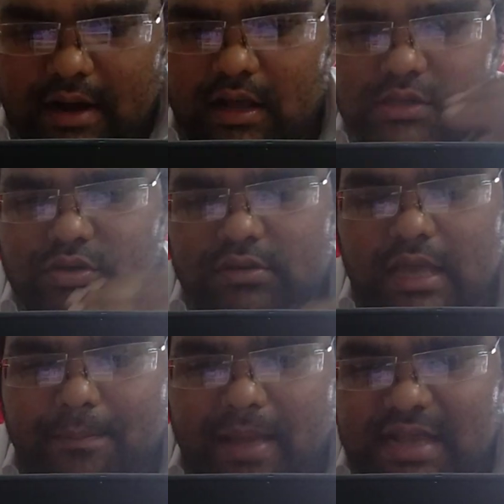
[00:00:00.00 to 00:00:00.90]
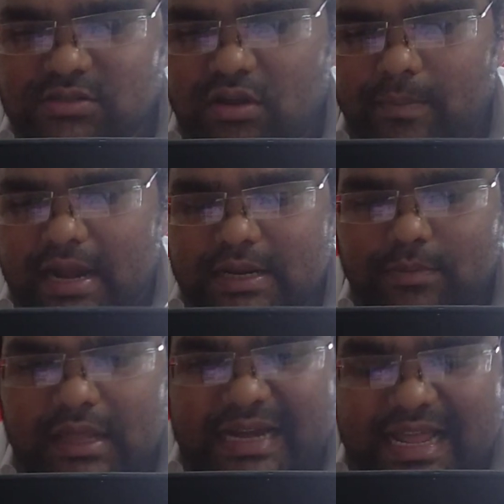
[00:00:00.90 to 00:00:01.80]
and also the
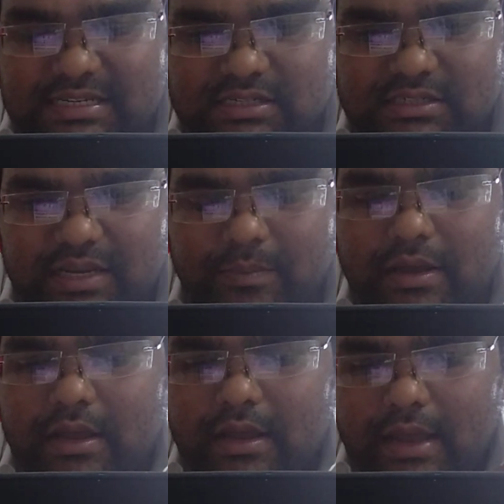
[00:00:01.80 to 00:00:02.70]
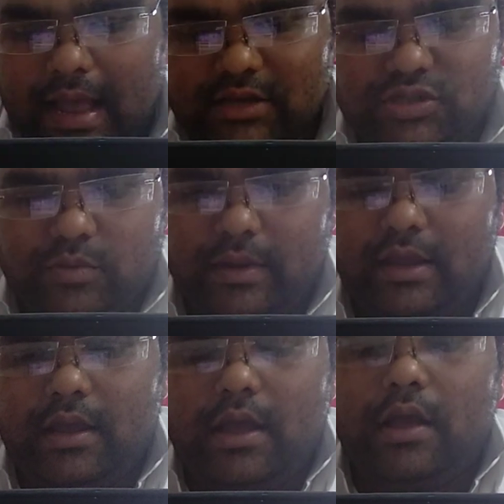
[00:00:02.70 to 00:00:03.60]
maxillomandibular relationship has to
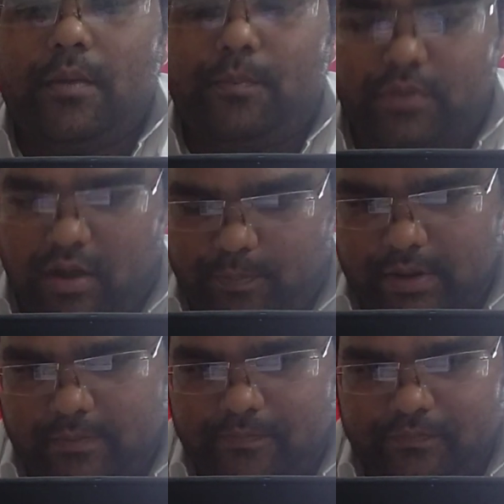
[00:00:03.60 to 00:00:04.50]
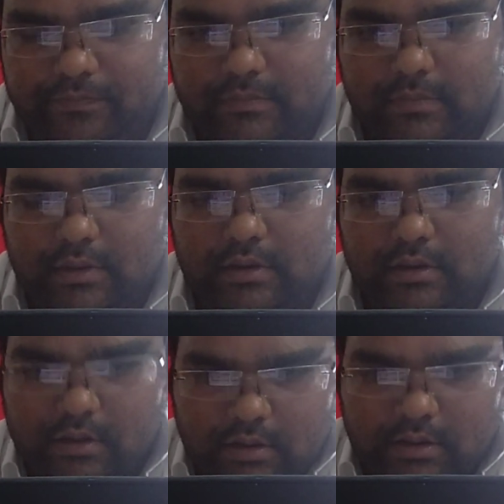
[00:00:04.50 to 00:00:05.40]
be proper,
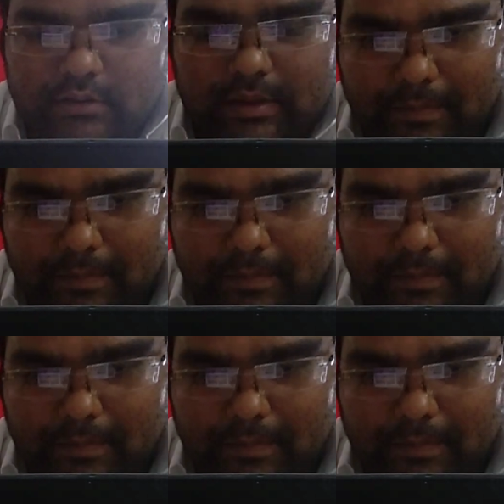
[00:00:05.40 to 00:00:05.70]
the